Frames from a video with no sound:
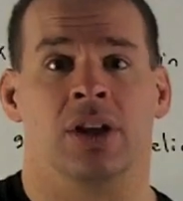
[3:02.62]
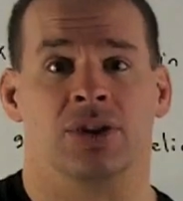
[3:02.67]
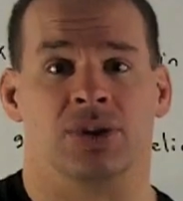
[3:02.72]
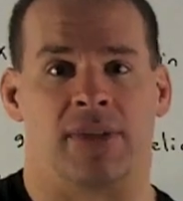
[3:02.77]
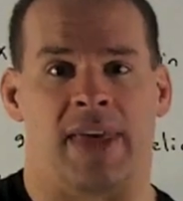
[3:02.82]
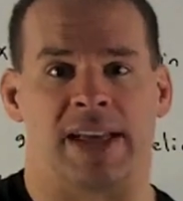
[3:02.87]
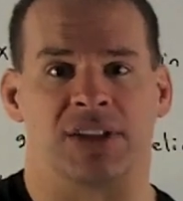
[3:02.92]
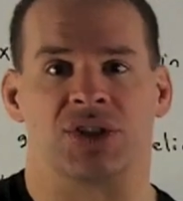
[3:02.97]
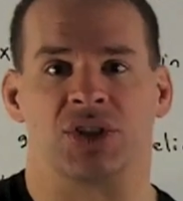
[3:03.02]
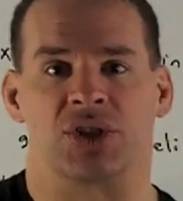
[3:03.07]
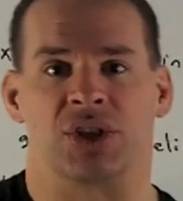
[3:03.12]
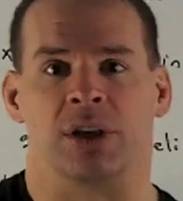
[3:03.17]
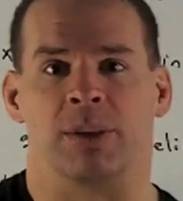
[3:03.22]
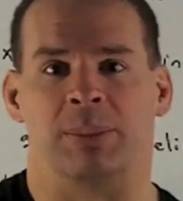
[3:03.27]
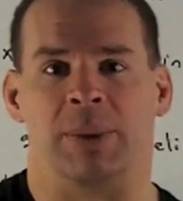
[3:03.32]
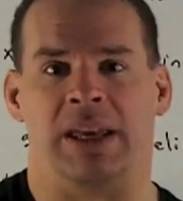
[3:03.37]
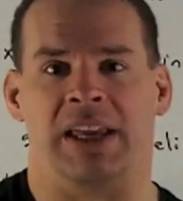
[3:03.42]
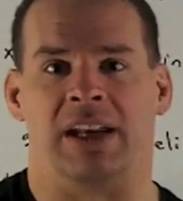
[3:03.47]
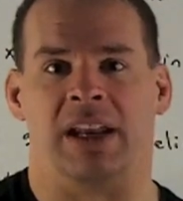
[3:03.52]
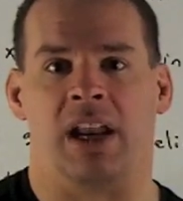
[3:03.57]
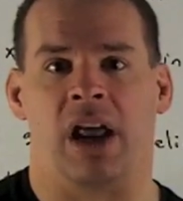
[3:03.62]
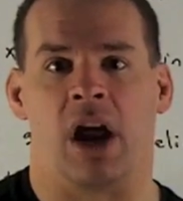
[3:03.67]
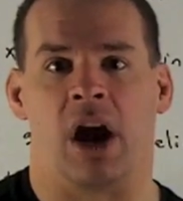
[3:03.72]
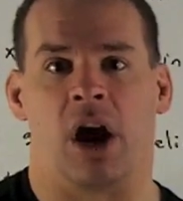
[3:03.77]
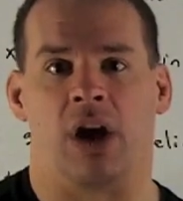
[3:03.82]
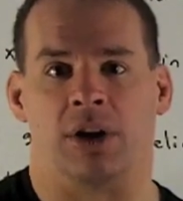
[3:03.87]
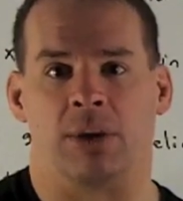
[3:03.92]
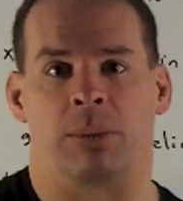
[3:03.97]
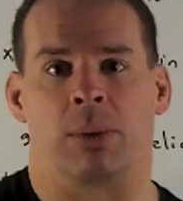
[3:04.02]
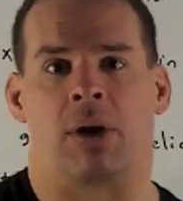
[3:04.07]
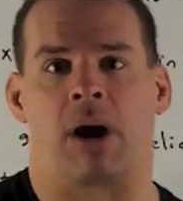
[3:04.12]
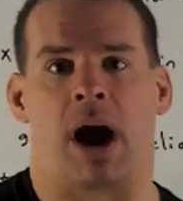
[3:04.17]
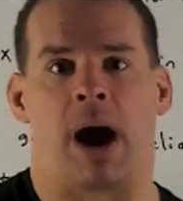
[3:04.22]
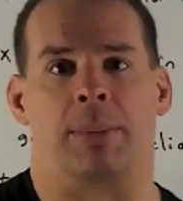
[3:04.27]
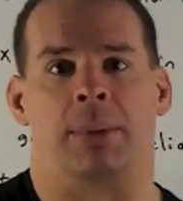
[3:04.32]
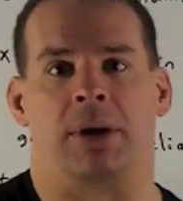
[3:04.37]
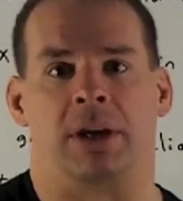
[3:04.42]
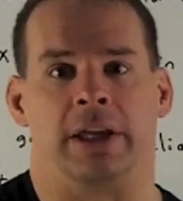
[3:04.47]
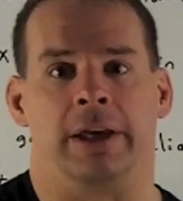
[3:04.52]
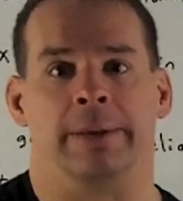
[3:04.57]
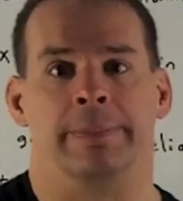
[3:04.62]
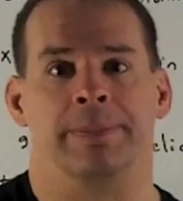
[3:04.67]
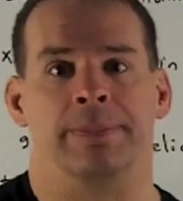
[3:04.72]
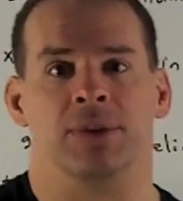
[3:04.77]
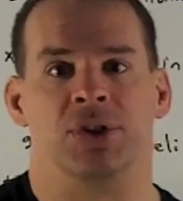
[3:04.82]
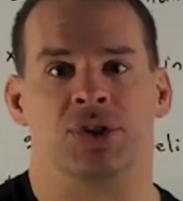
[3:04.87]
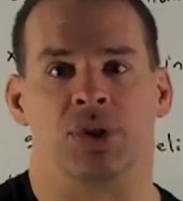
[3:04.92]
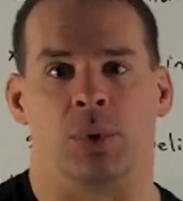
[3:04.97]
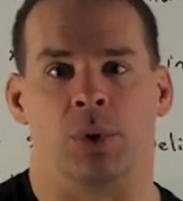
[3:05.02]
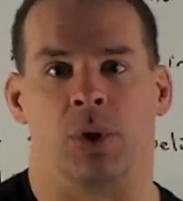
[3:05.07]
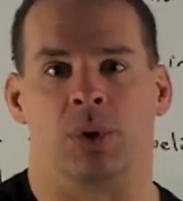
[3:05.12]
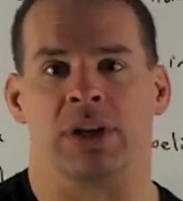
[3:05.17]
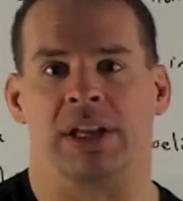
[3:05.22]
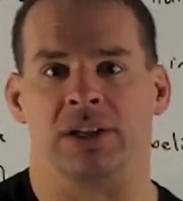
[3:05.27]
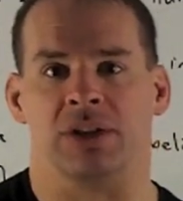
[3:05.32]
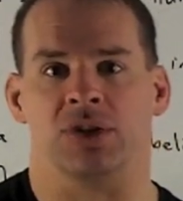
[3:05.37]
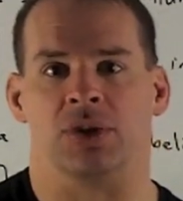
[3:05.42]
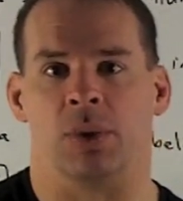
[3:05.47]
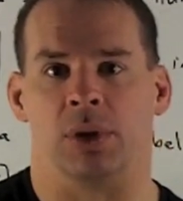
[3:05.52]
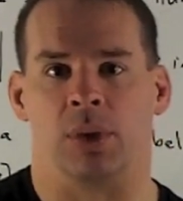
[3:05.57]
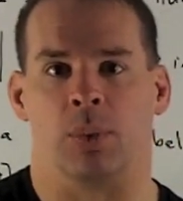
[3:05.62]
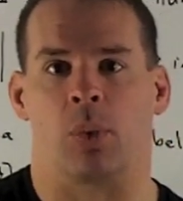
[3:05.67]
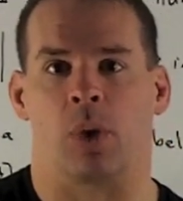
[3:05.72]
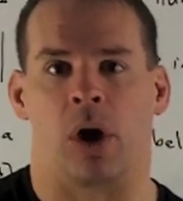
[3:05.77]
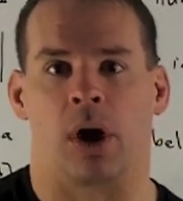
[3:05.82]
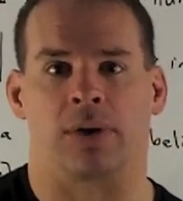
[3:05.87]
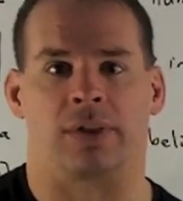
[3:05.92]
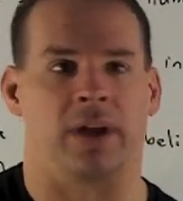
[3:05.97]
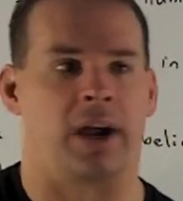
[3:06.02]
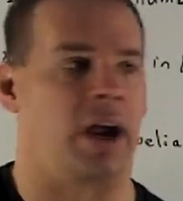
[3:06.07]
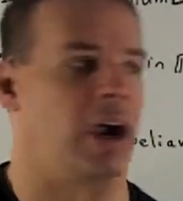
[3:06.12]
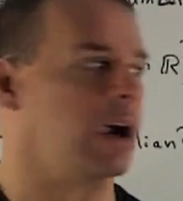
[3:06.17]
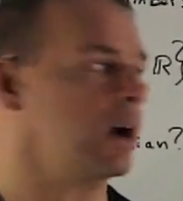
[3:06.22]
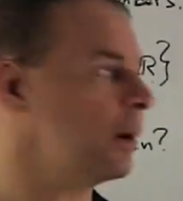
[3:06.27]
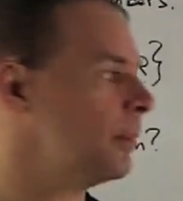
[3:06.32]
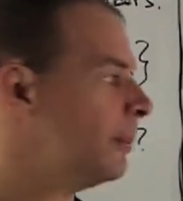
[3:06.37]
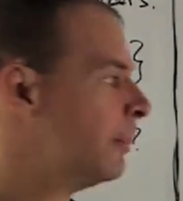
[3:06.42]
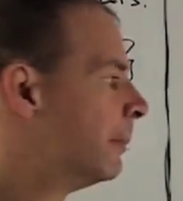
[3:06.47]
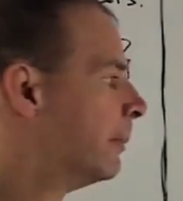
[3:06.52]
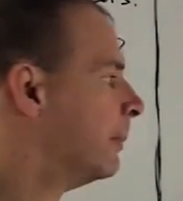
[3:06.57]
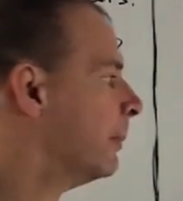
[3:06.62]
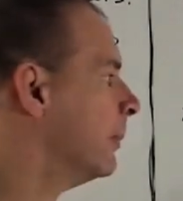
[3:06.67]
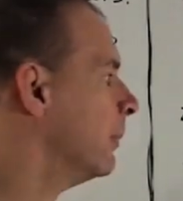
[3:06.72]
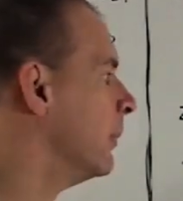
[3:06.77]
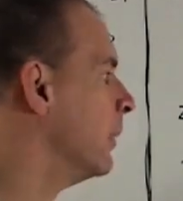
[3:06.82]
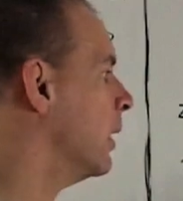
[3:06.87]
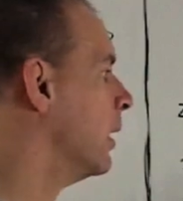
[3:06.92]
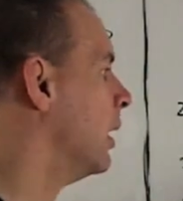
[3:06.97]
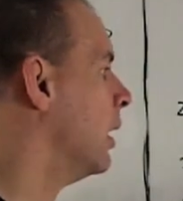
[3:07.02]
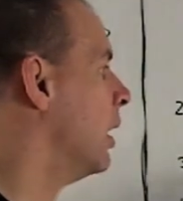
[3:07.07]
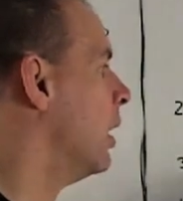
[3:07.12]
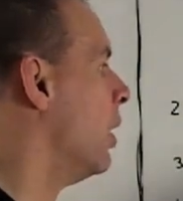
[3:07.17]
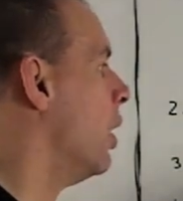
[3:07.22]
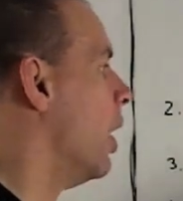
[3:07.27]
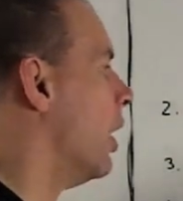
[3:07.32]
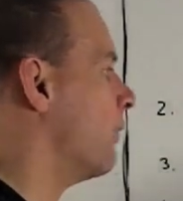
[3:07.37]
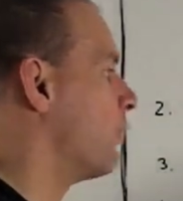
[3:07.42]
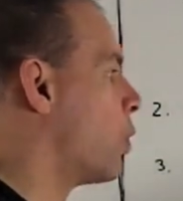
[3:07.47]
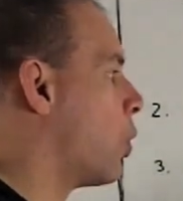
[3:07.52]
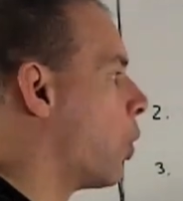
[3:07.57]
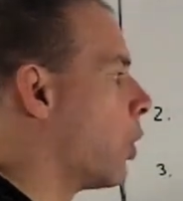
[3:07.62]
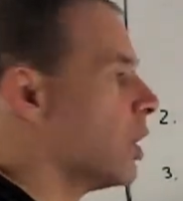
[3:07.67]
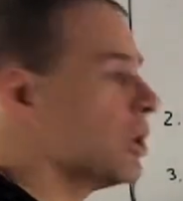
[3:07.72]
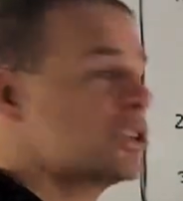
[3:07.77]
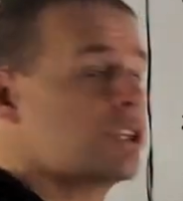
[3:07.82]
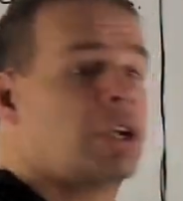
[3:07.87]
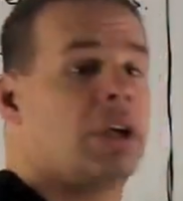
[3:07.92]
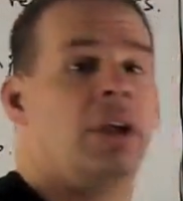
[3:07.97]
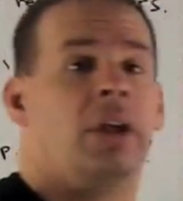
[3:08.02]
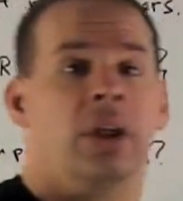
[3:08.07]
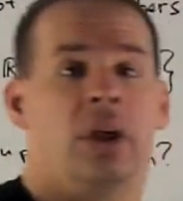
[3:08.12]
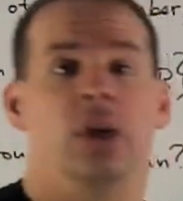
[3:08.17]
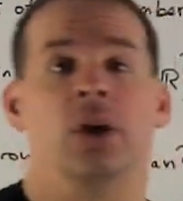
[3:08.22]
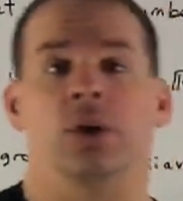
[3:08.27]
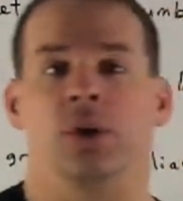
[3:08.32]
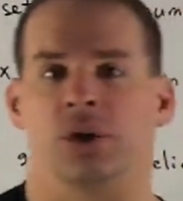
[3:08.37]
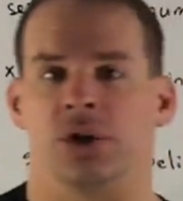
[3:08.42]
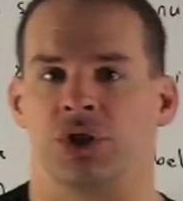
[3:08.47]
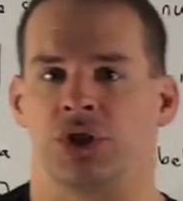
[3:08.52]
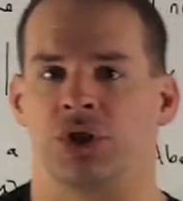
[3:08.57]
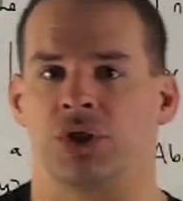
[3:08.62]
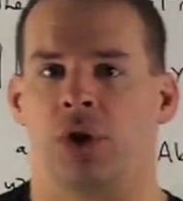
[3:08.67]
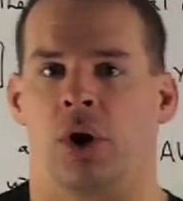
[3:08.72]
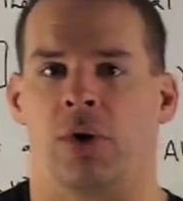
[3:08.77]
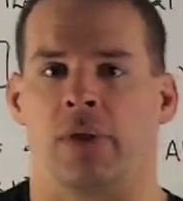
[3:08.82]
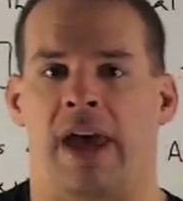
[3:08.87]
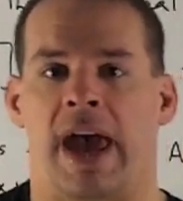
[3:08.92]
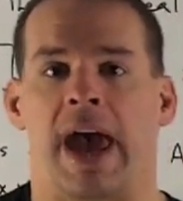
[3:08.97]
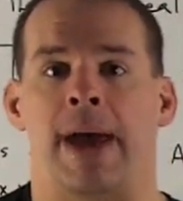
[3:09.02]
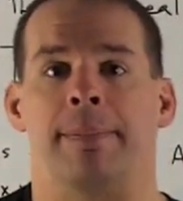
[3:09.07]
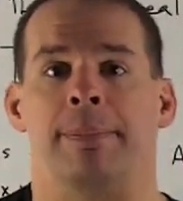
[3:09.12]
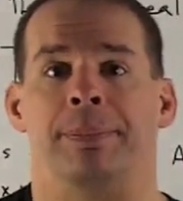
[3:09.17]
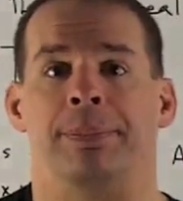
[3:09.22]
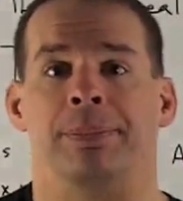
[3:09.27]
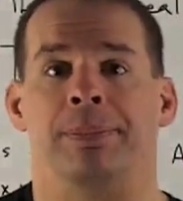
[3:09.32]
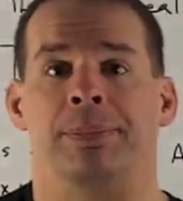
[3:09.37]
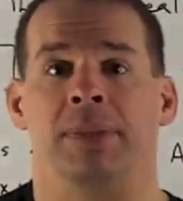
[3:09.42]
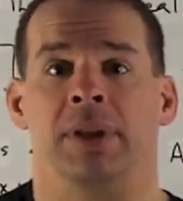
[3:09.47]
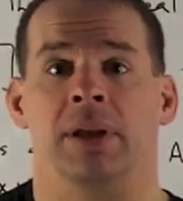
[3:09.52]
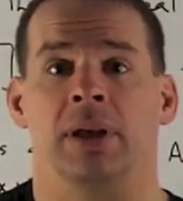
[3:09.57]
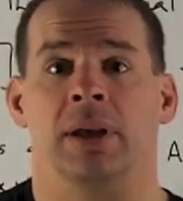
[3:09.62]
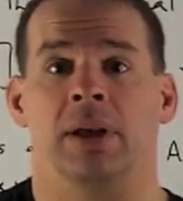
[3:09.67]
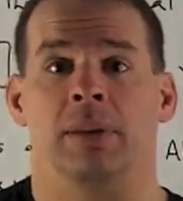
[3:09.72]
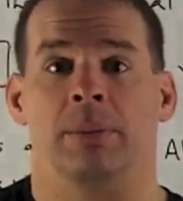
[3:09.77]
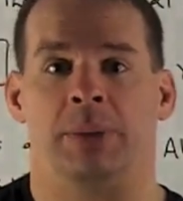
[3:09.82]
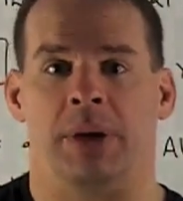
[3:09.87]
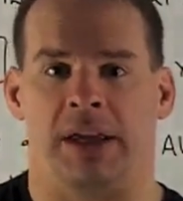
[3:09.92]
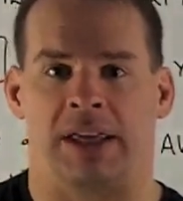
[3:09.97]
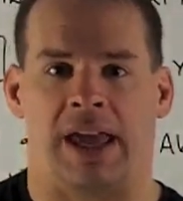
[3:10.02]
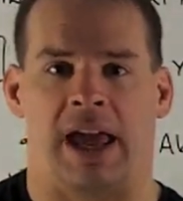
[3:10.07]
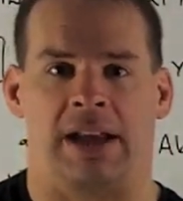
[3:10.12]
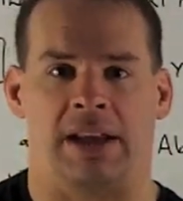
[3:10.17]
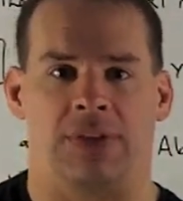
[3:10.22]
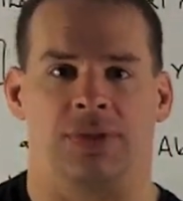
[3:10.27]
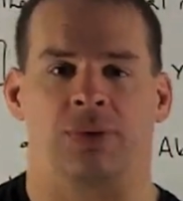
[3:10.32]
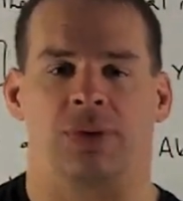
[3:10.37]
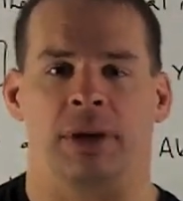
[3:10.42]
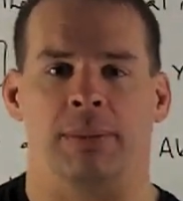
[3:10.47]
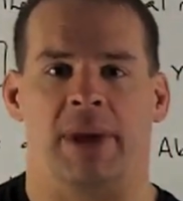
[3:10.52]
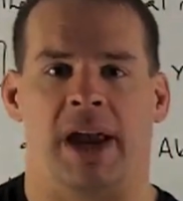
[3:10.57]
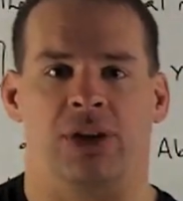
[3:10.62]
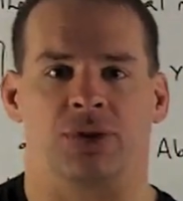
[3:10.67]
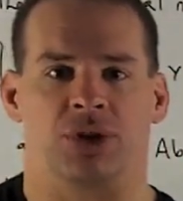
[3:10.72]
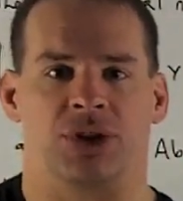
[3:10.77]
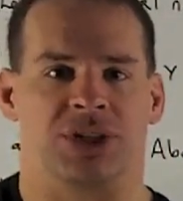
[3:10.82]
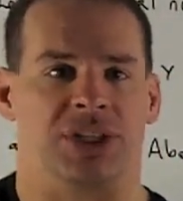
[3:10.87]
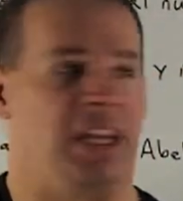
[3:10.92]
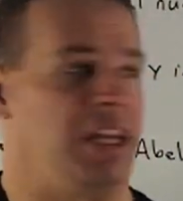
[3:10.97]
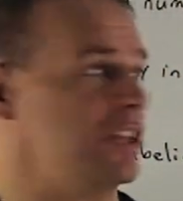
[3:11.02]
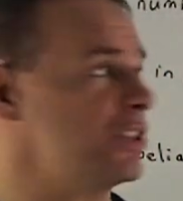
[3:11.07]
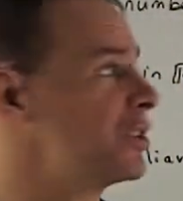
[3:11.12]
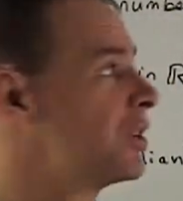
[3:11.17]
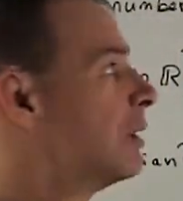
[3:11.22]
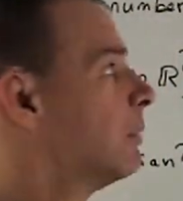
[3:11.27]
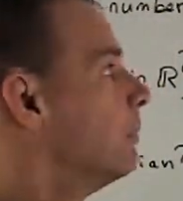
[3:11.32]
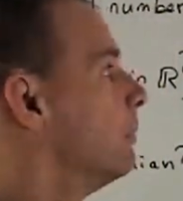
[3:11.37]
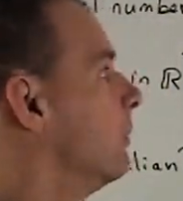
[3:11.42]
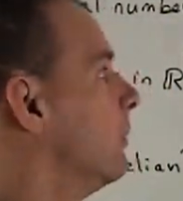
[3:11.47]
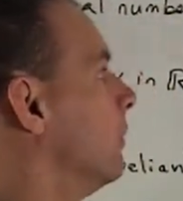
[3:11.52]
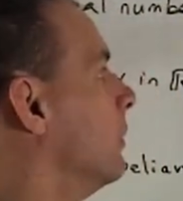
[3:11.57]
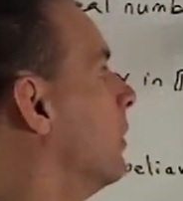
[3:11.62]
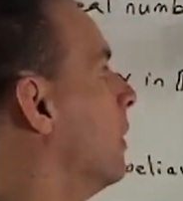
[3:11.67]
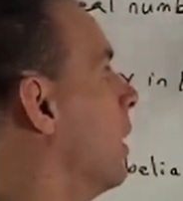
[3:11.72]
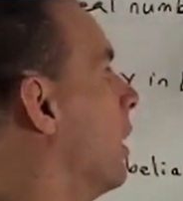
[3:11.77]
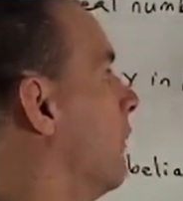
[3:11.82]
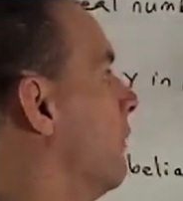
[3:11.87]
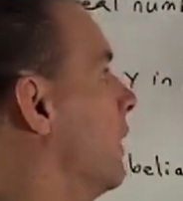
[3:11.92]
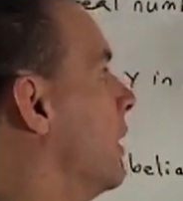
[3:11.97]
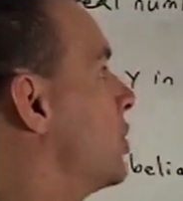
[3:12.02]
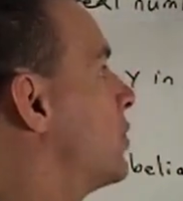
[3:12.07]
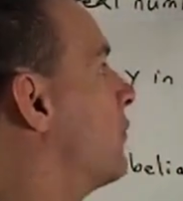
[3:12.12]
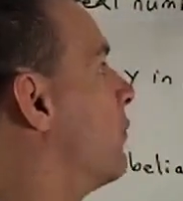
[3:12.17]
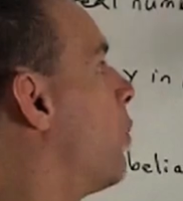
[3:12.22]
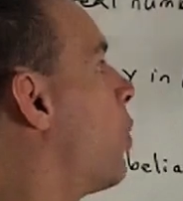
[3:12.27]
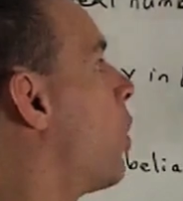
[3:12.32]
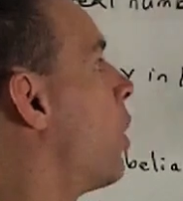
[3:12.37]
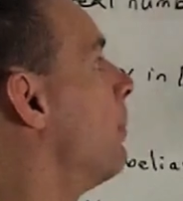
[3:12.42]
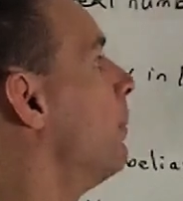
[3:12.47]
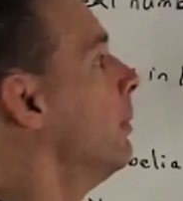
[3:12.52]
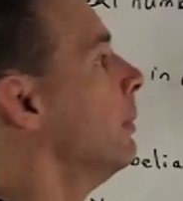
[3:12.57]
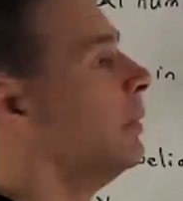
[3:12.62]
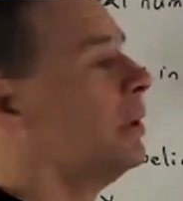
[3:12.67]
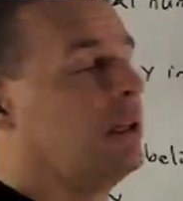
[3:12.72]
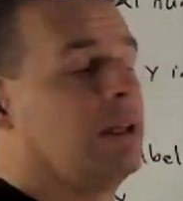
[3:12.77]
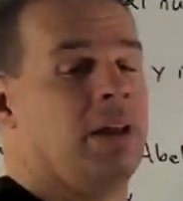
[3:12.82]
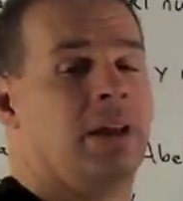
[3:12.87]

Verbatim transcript: So that's just going to be an inherited property. So we don't need to do any work there. Of course, you could show that, pick any three matrices of this form,